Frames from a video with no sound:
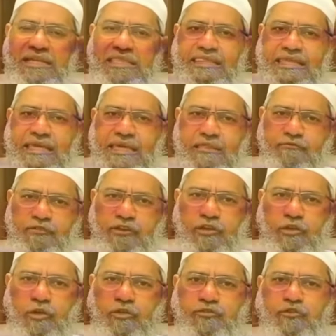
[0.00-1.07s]
These
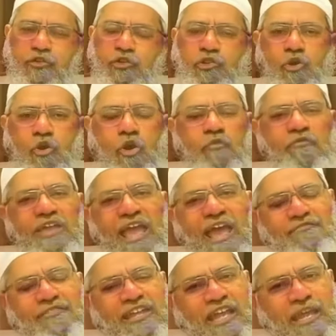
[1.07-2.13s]
videos, though we
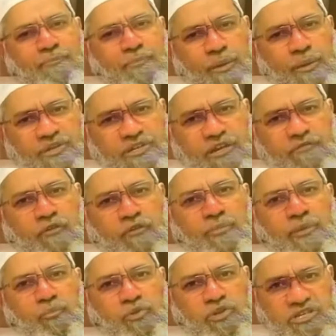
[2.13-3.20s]
have taken permission
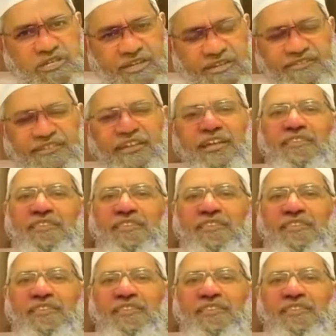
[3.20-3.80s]
from the munshids,